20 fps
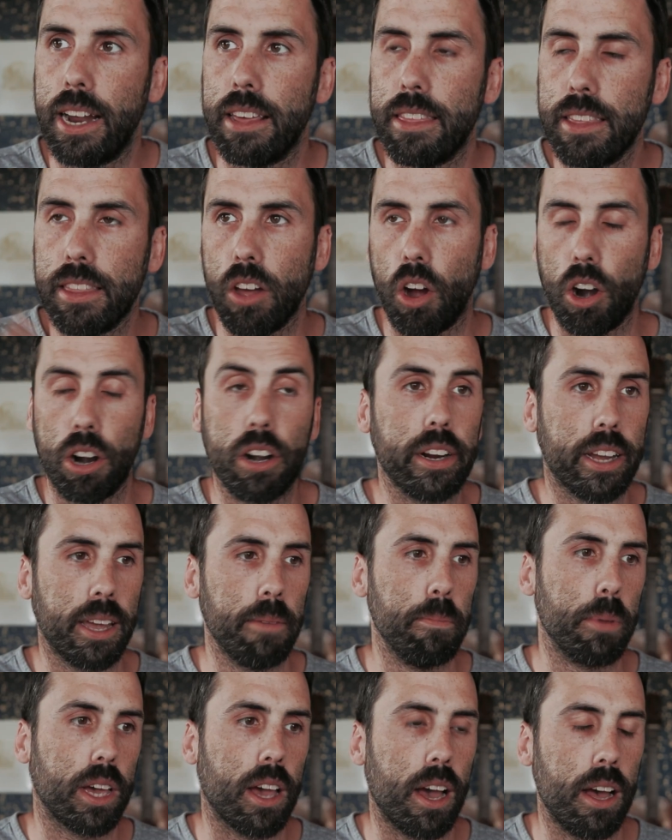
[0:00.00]
and I think the art
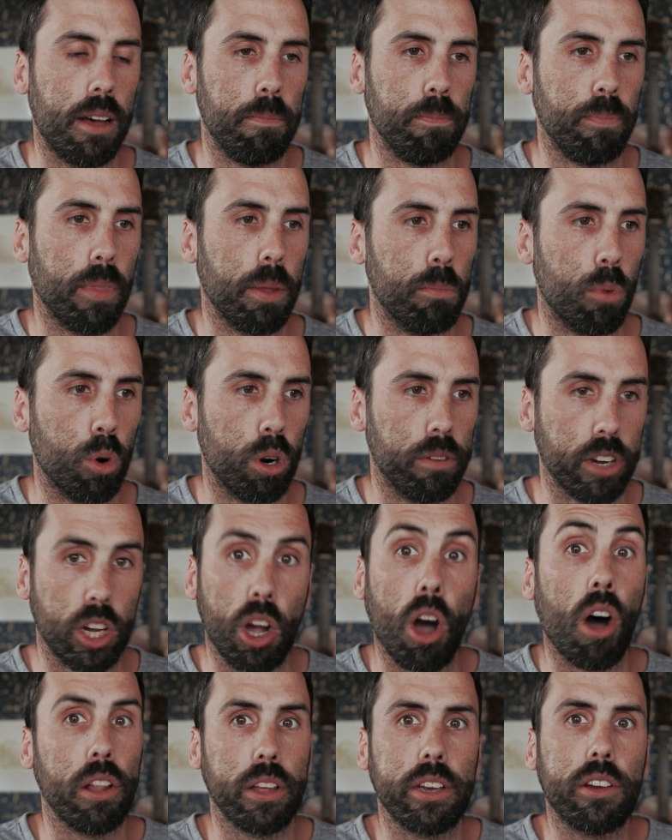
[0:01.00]
can become more of a
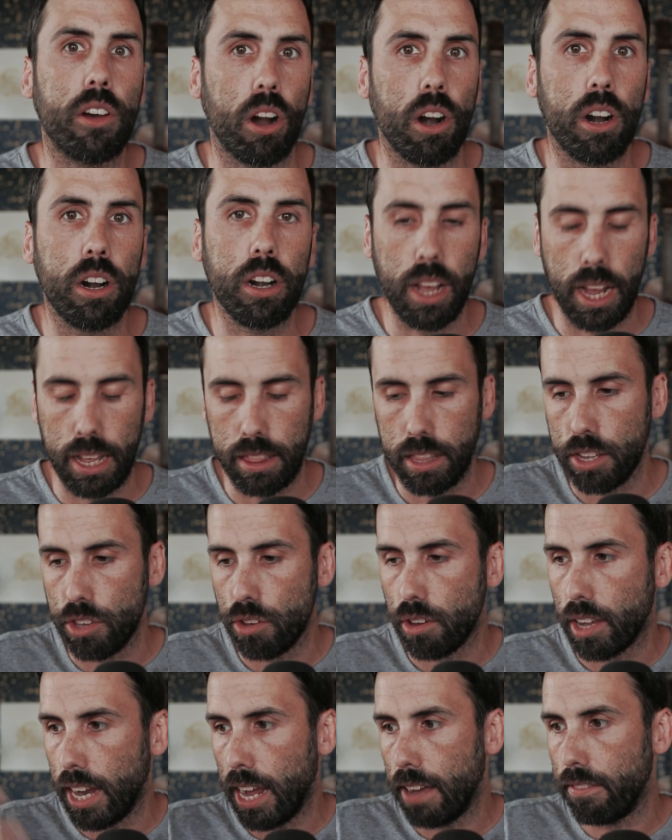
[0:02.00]
calling card, and then
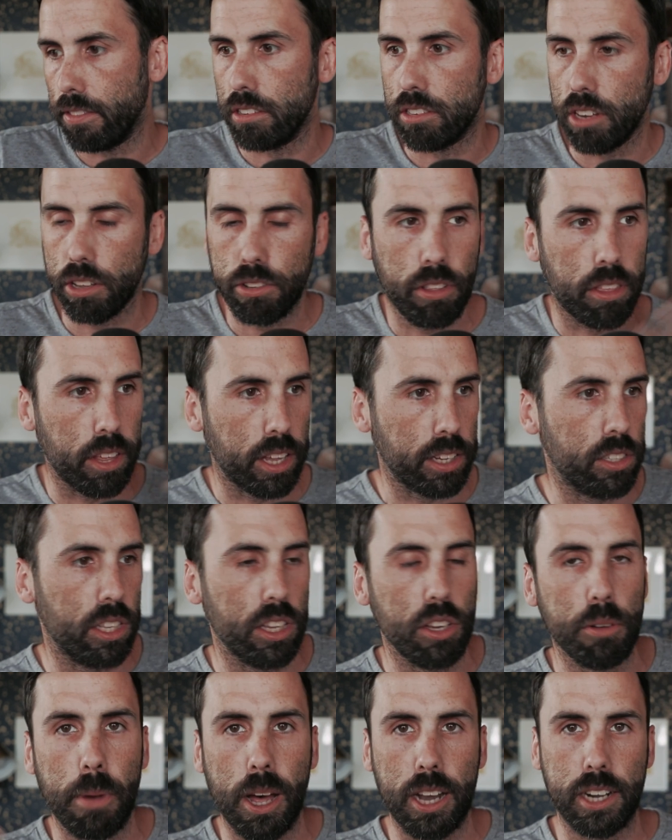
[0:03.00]
you can have these other things
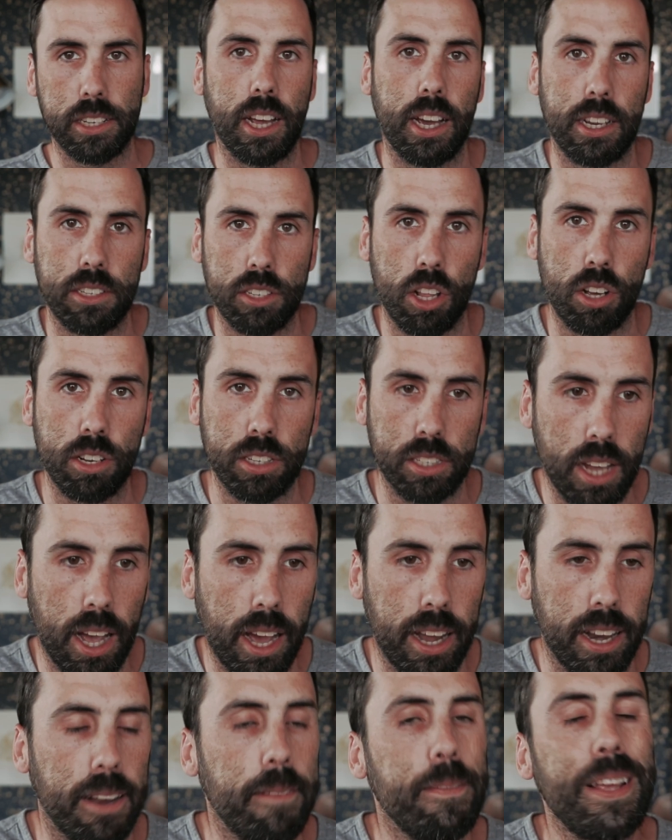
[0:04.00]
that you monetize
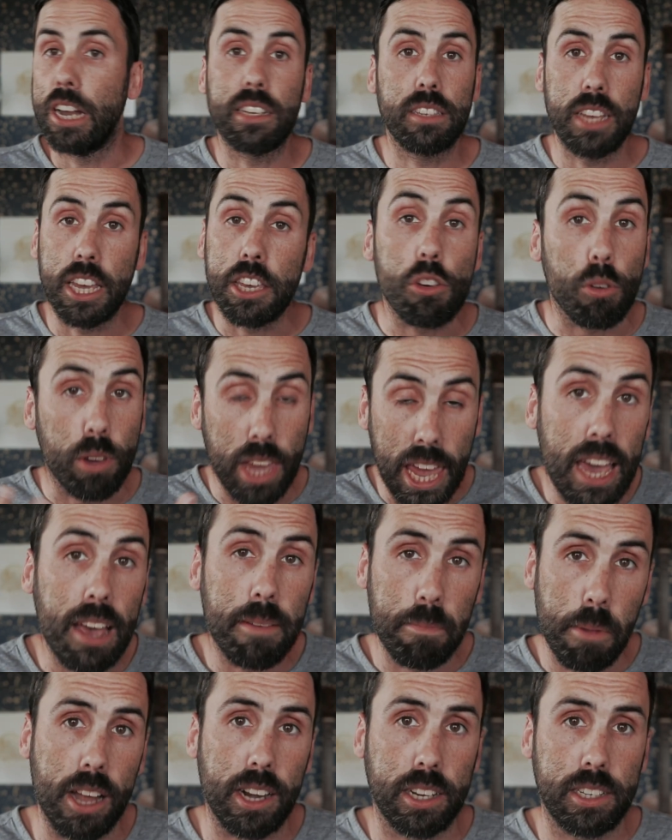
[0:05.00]
alongside it. Not saying you
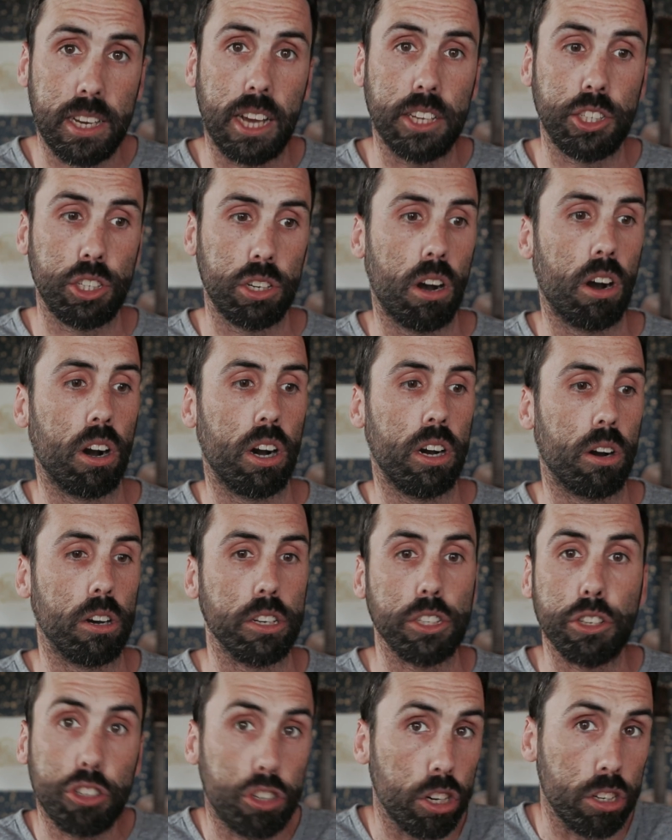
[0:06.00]
can't monetize your art or
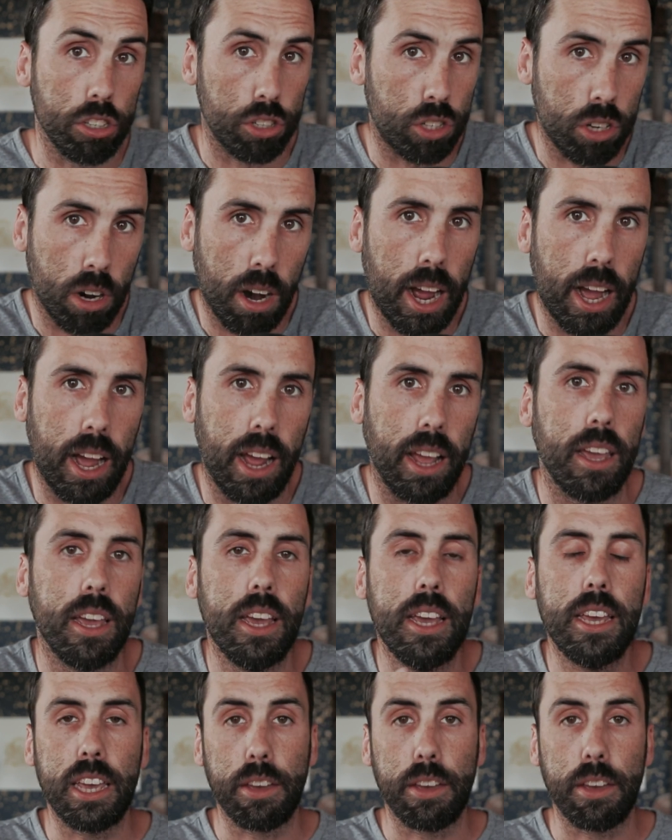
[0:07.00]
you shouldn't try.